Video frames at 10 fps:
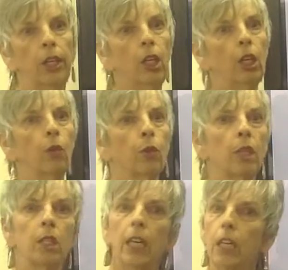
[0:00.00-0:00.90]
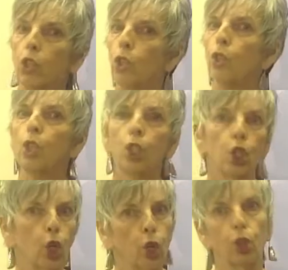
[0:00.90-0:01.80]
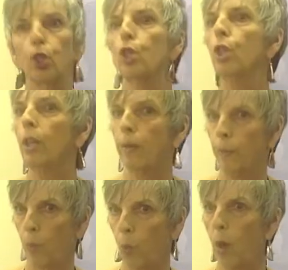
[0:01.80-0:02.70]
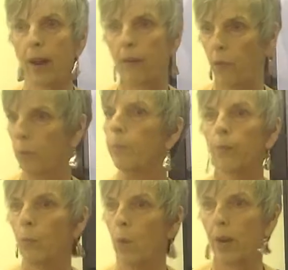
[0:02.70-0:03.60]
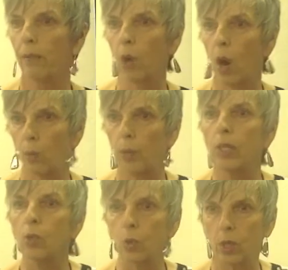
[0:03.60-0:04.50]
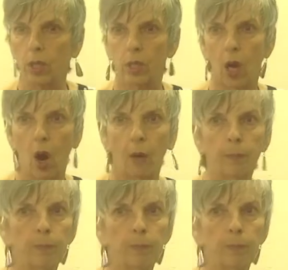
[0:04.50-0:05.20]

the teachers, the church, the whatever our resources are.